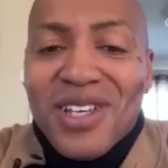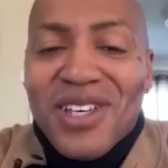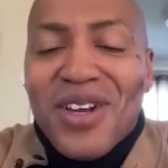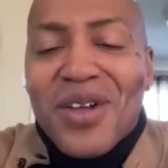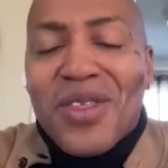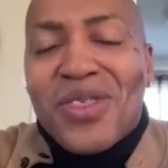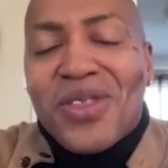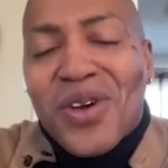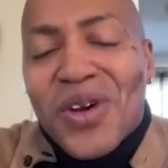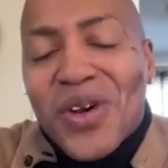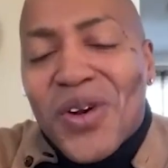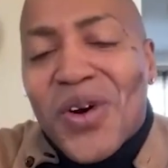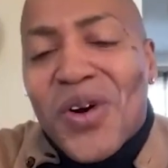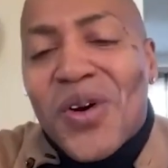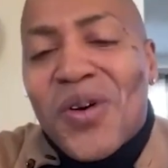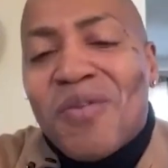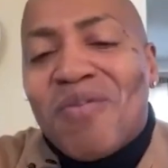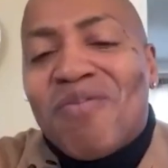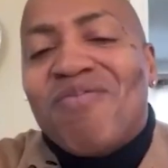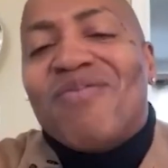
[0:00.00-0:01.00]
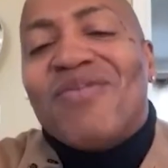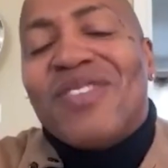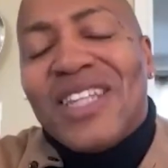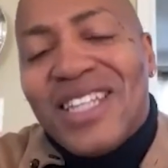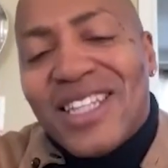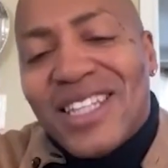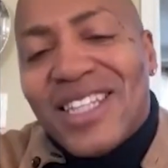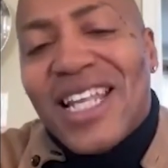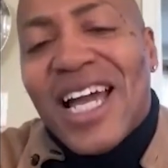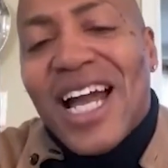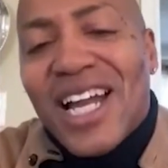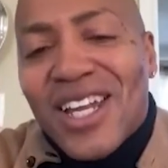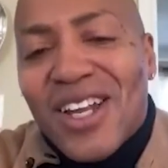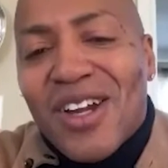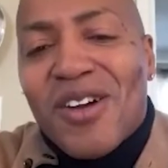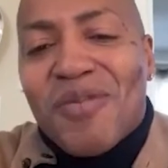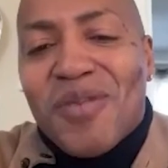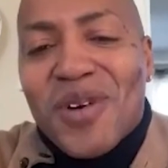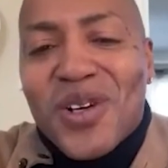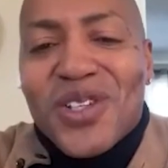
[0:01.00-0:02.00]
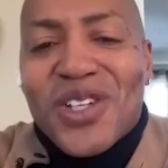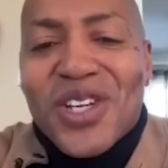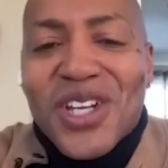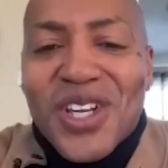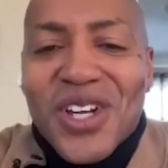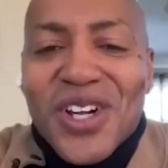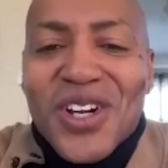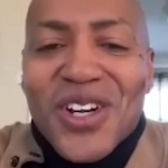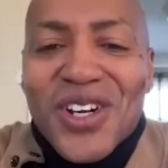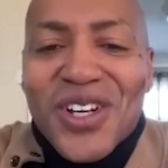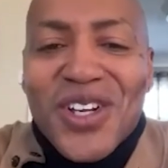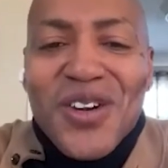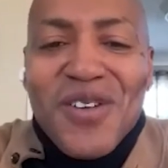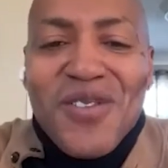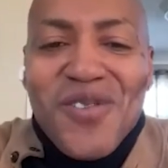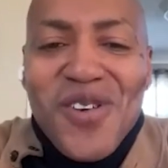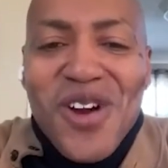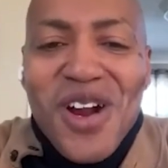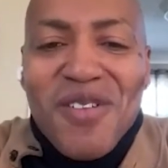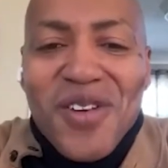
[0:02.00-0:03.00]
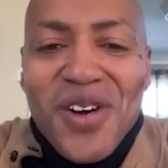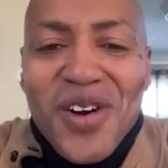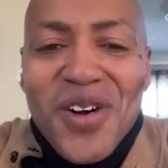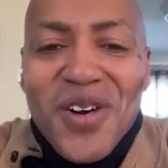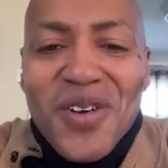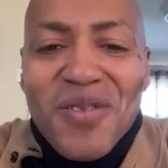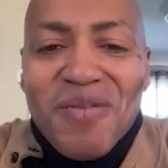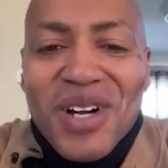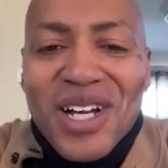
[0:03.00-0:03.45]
Your third home, now you're approaching your, your forever home.